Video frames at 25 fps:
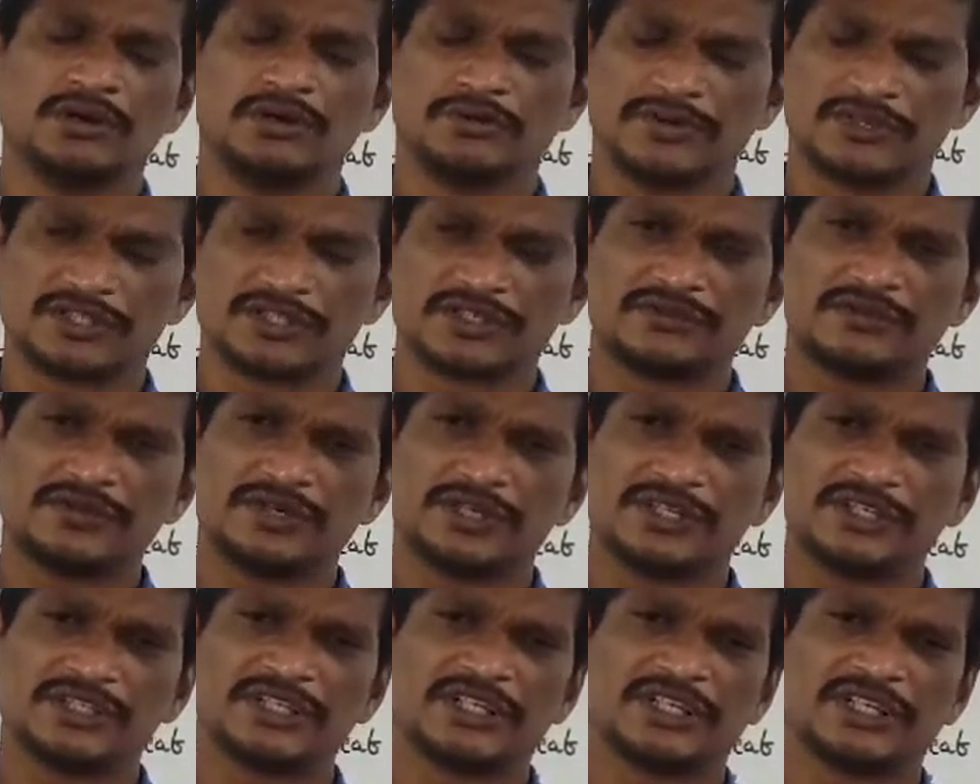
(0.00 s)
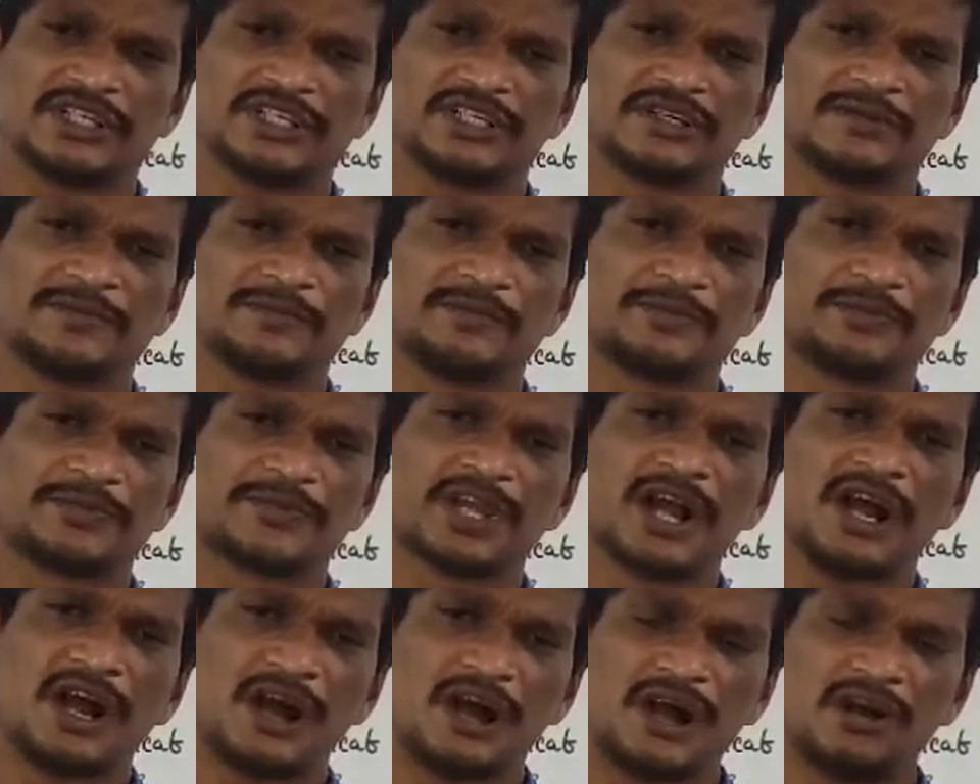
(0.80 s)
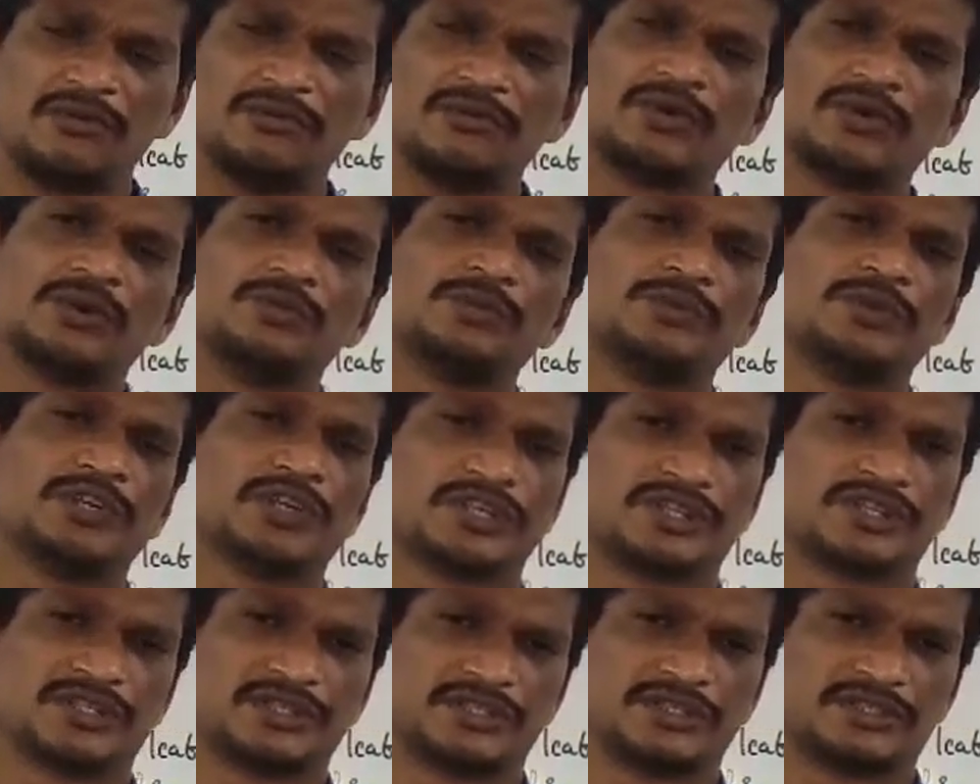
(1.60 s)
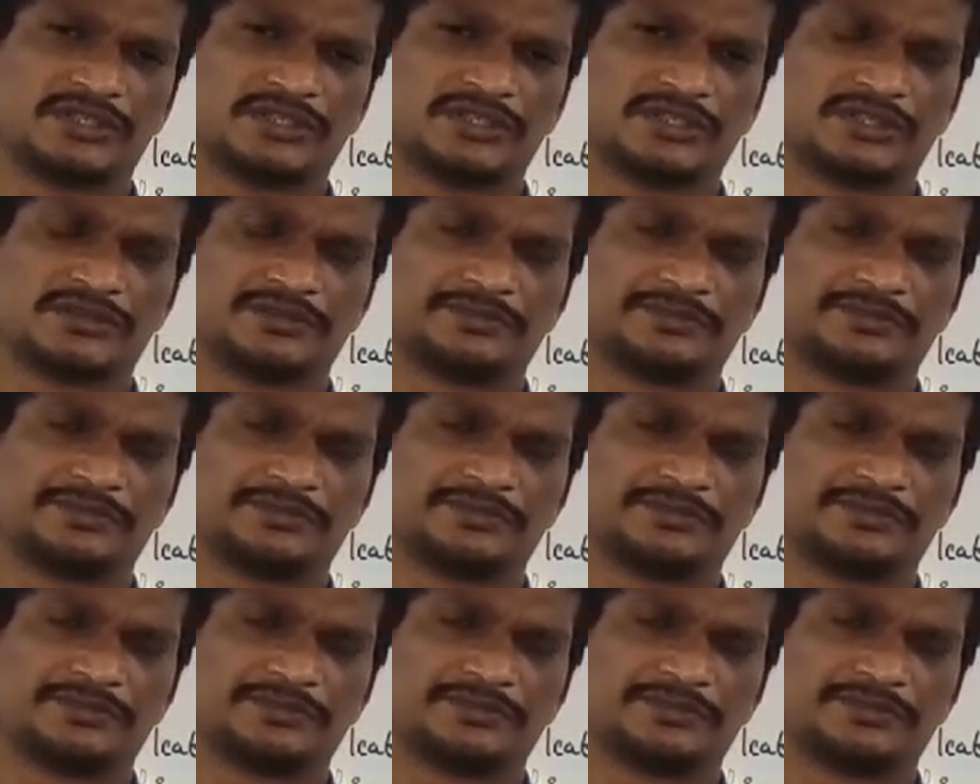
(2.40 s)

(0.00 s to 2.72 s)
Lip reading: First of all, here harmful mutations.